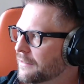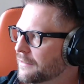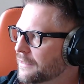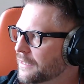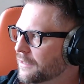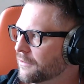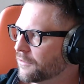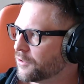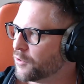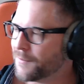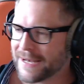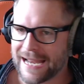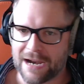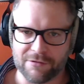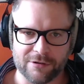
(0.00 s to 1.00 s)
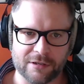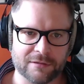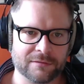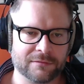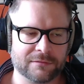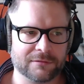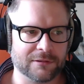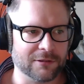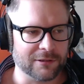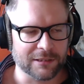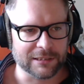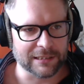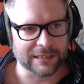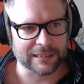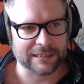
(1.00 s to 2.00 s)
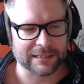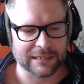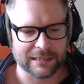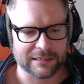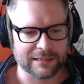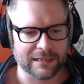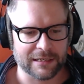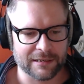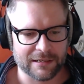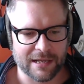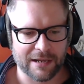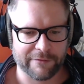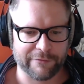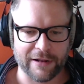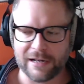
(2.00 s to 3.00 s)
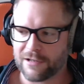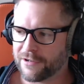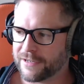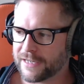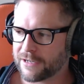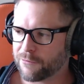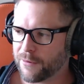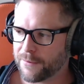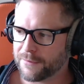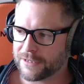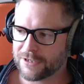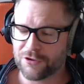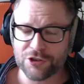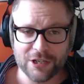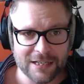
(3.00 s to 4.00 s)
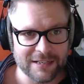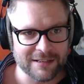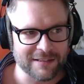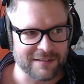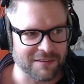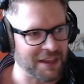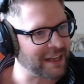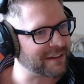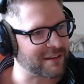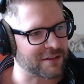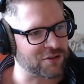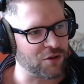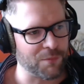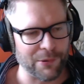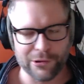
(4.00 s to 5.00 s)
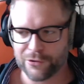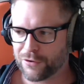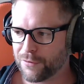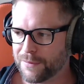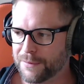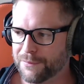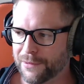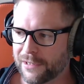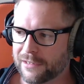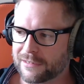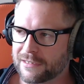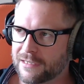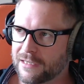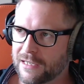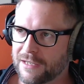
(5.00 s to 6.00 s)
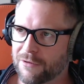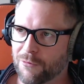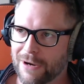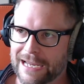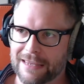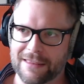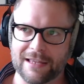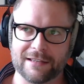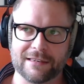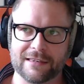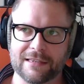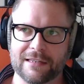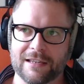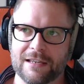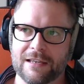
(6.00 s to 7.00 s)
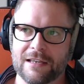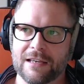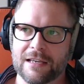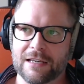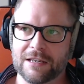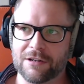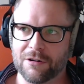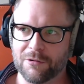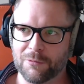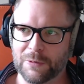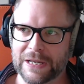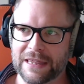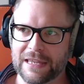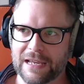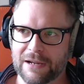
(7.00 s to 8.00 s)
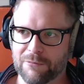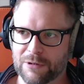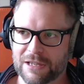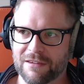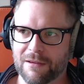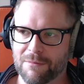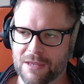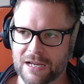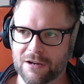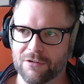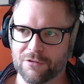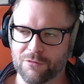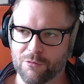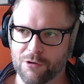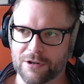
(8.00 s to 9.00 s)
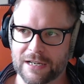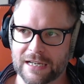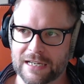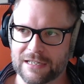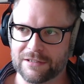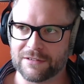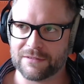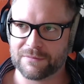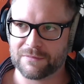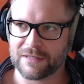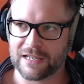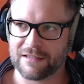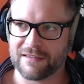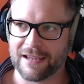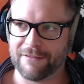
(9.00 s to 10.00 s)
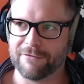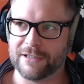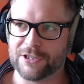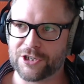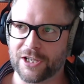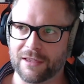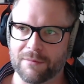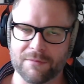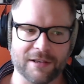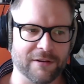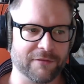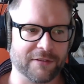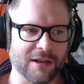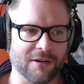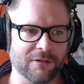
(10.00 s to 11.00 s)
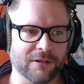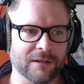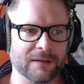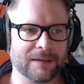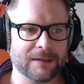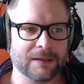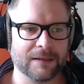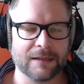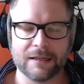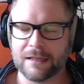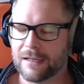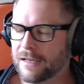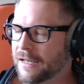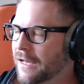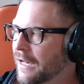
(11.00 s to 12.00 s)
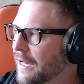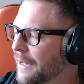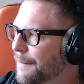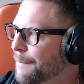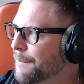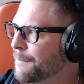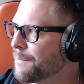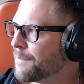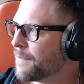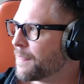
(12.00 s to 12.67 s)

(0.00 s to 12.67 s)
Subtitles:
you know, human error or like a failure in equipment. Usually these things are supposed to be built in a way that, you know, when something goes wrong, they safely shut themselves down.